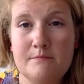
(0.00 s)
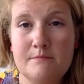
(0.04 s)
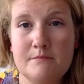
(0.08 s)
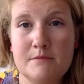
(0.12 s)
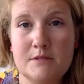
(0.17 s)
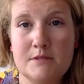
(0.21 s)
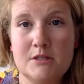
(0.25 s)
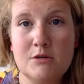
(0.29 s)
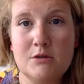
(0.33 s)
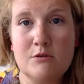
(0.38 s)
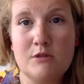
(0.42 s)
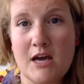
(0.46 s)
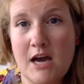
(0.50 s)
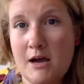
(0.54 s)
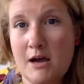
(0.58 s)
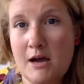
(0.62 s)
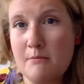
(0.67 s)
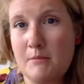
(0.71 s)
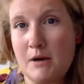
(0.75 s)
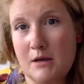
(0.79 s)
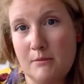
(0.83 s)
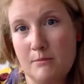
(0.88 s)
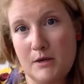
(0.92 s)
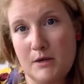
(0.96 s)
So that
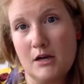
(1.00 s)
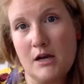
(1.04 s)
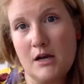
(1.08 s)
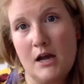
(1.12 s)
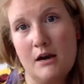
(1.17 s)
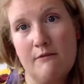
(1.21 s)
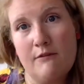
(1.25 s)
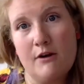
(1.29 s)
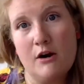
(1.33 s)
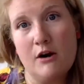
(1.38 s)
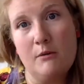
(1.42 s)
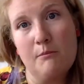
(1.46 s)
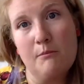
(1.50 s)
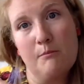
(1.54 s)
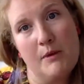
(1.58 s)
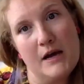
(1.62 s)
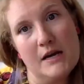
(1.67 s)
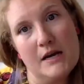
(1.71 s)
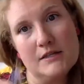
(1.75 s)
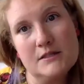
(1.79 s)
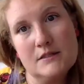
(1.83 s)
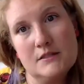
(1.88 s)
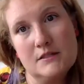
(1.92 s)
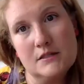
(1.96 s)
might be a kind of our
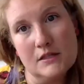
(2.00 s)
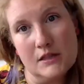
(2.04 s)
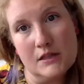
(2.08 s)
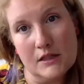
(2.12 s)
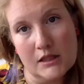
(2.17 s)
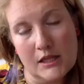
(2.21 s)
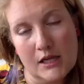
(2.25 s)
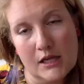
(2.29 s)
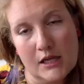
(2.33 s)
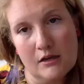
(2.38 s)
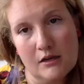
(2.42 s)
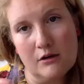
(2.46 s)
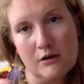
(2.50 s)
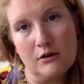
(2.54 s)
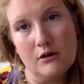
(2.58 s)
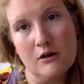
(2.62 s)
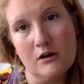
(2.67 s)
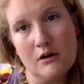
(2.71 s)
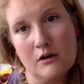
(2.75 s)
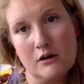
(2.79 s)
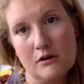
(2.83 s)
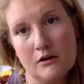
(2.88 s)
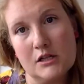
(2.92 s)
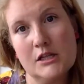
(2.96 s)
best link
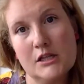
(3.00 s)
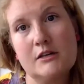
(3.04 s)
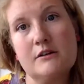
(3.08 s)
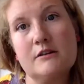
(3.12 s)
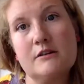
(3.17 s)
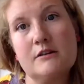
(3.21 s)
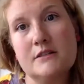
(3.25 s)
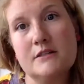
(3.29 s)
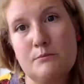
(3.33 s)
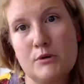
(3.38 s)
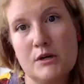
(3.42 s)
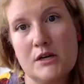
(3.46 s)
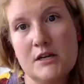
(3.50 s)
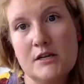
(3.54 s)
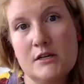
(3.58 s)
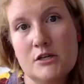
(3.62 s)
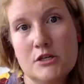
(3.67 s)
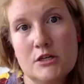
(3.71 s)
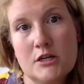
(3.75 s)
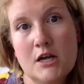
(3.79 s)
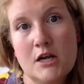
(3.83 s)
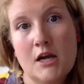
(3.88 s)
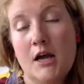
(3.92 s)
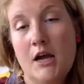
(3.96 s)
or clearest
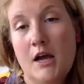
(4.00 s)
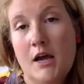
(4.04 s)
bridge.